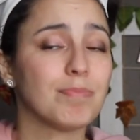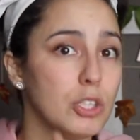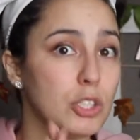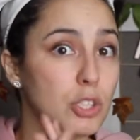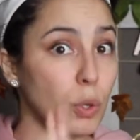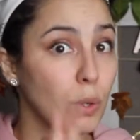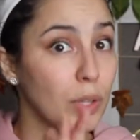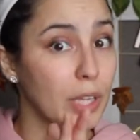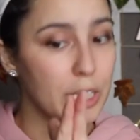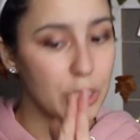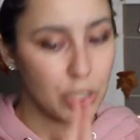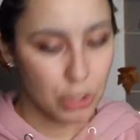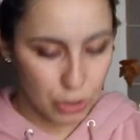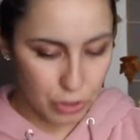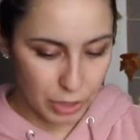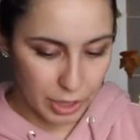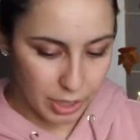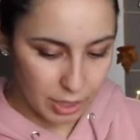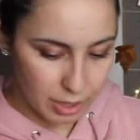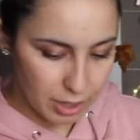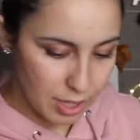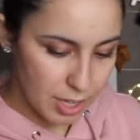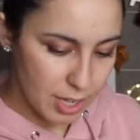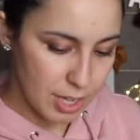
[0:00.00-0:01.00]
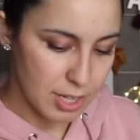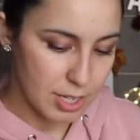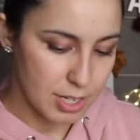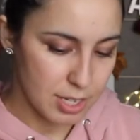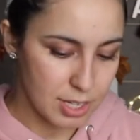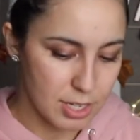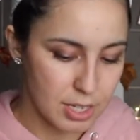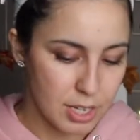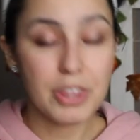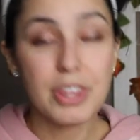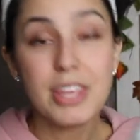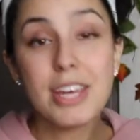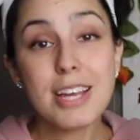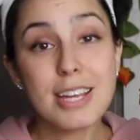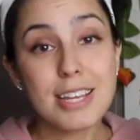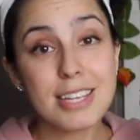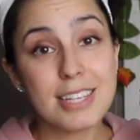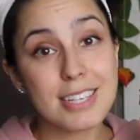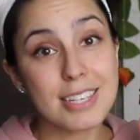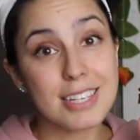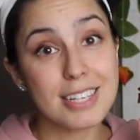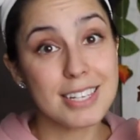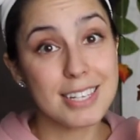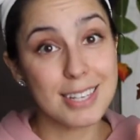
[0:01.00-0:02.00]
So let's drink this.
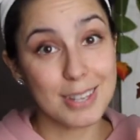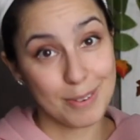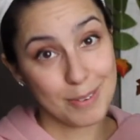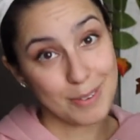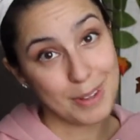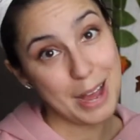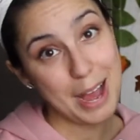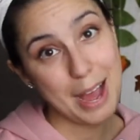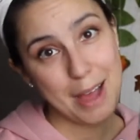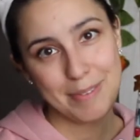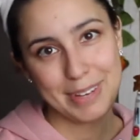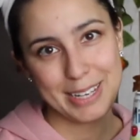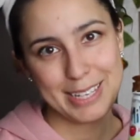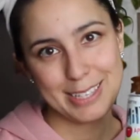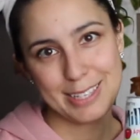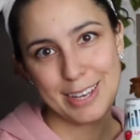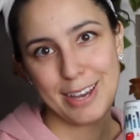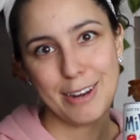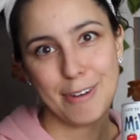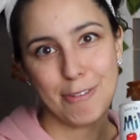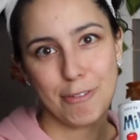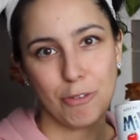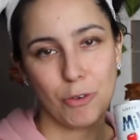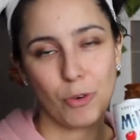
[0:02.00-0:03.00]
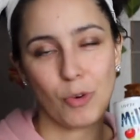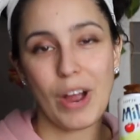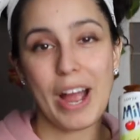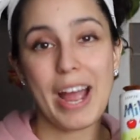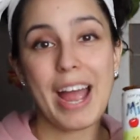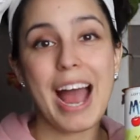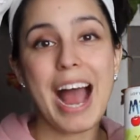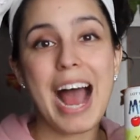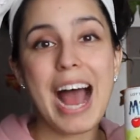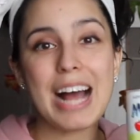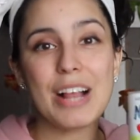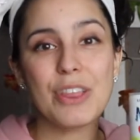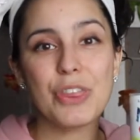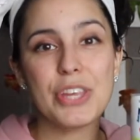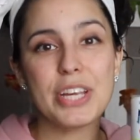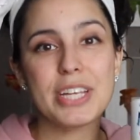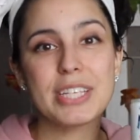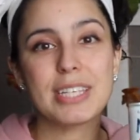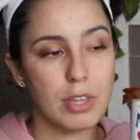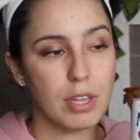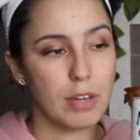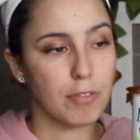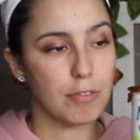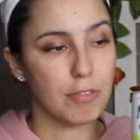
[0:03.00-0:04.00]
This I'm excited for. I had
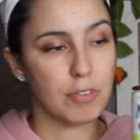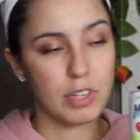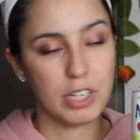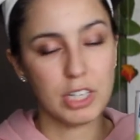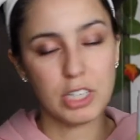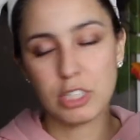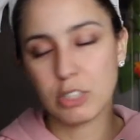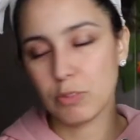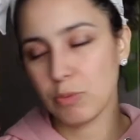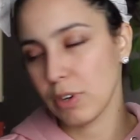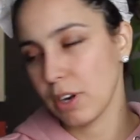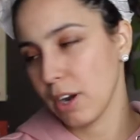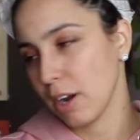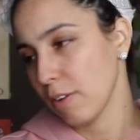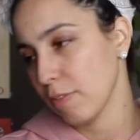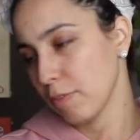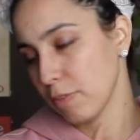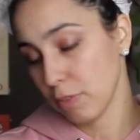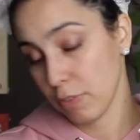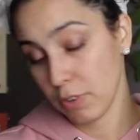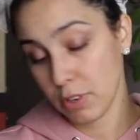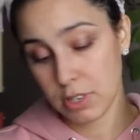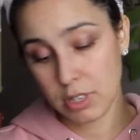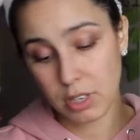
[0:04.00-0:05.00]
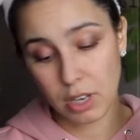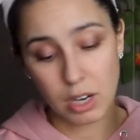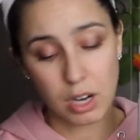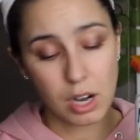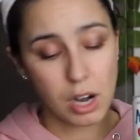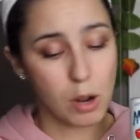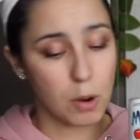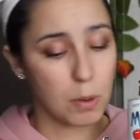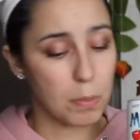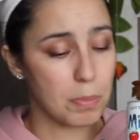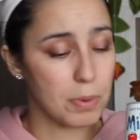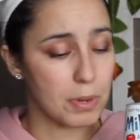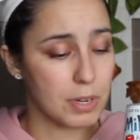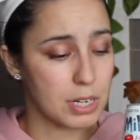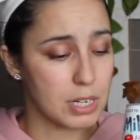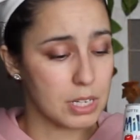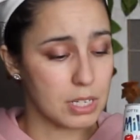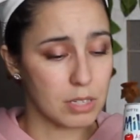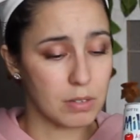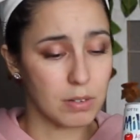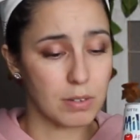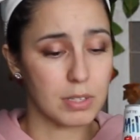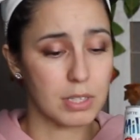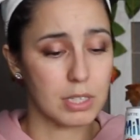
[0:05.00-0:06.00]
this in the fridge when I first got it. I opened it to
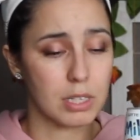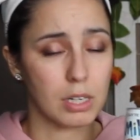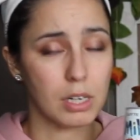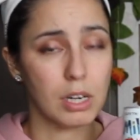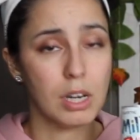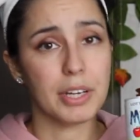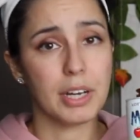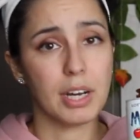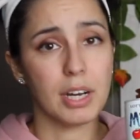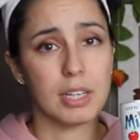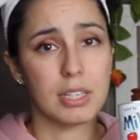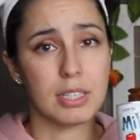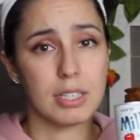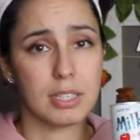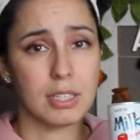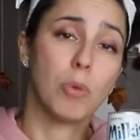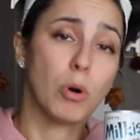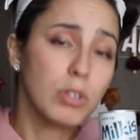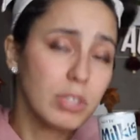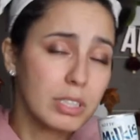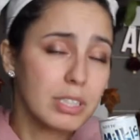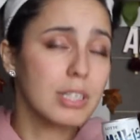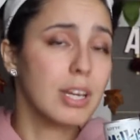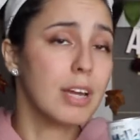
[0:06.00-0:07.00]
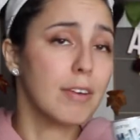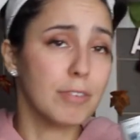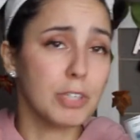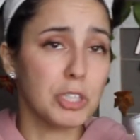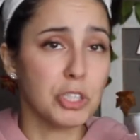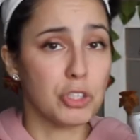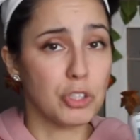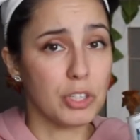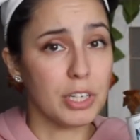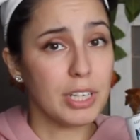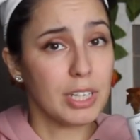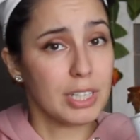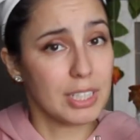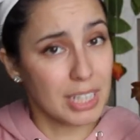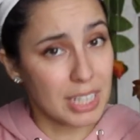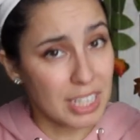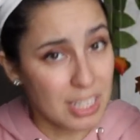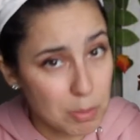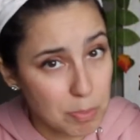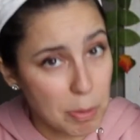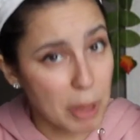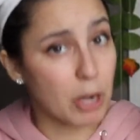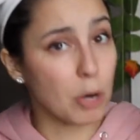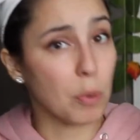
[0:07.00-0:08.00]
see what was there because mostly every drink
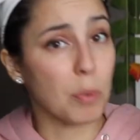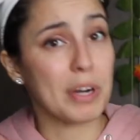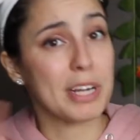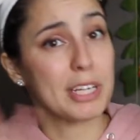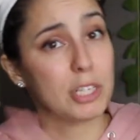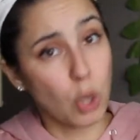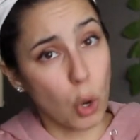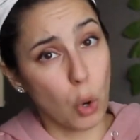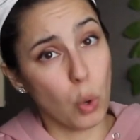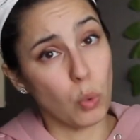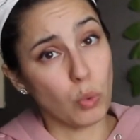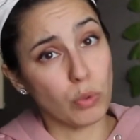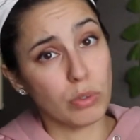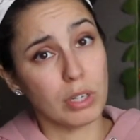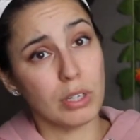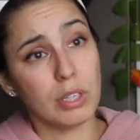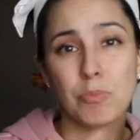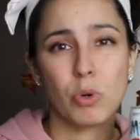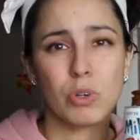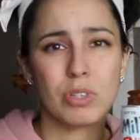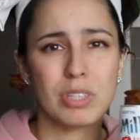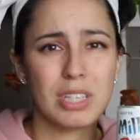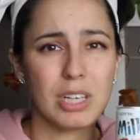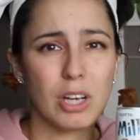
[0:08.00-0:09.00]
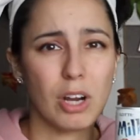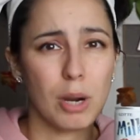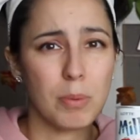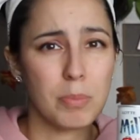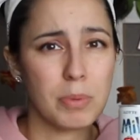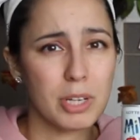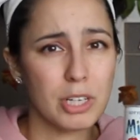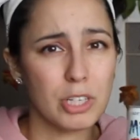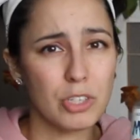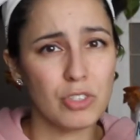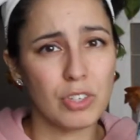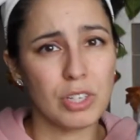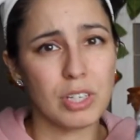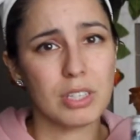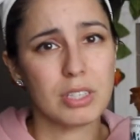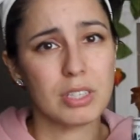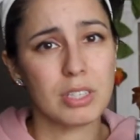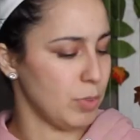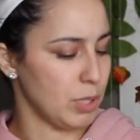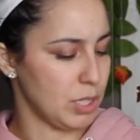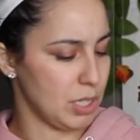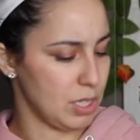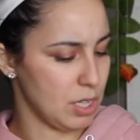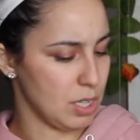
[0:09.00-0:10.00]
tastes better when it's cold. Mostly carbonated
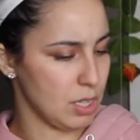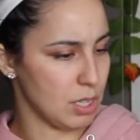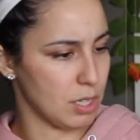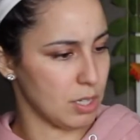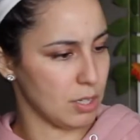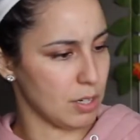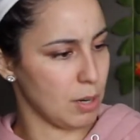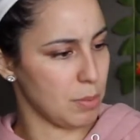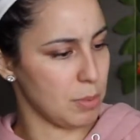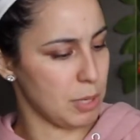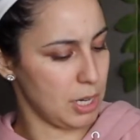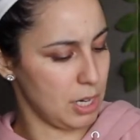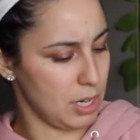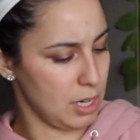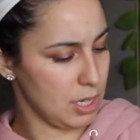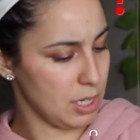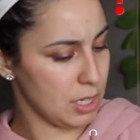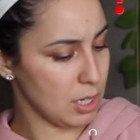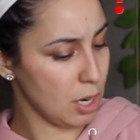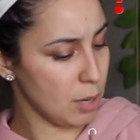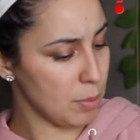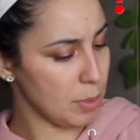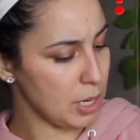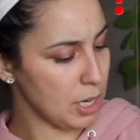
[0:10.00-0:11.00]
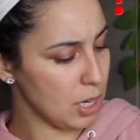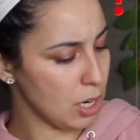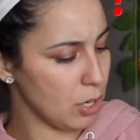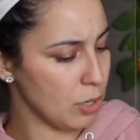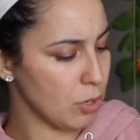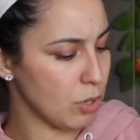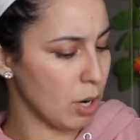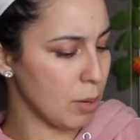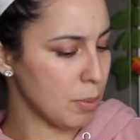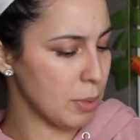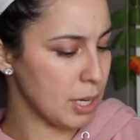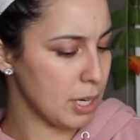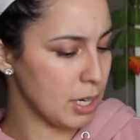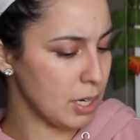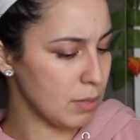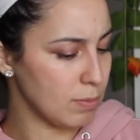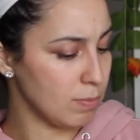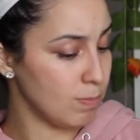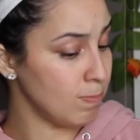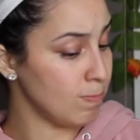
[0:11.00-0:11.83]
drinks, which I think this is carbonated. Is it carbonated? Are you carbonated?